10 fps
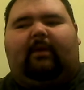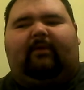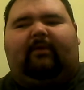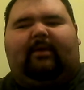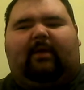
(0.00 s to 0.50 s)

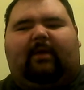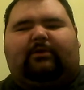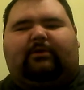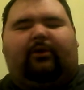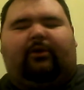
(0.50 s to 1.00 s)
think he was
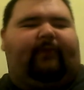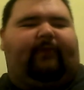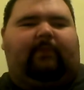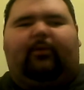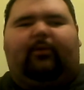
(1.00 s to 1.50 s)
out of film
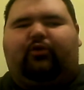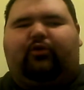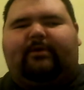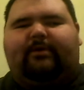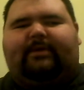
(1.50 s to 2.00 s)
for about 2
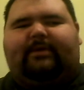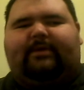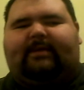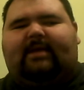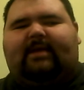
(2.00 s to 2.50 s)
years at that
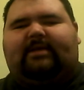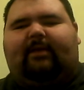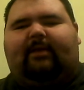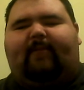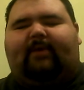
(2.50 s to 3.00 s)
stage, and he came
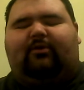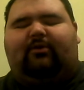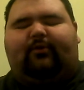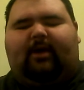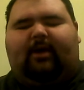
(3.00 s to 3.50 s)
back to do
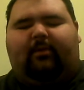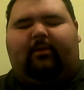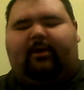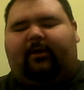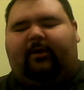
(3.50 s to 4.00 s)

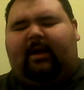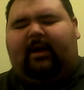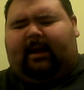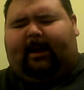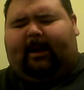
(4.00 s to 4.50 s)
Terminator.
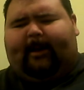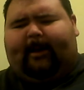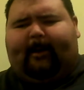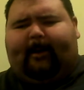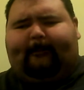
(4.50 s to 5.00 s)

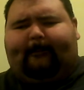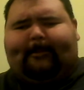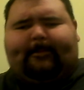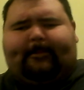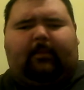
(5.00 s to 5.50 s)
And
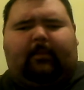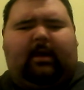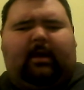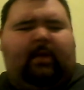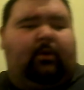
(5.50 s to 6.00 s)
he
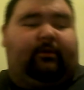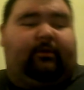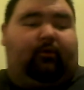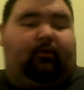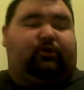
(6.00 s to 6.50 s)
would, of
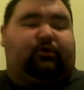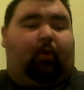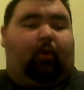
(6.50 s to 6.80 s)
course, go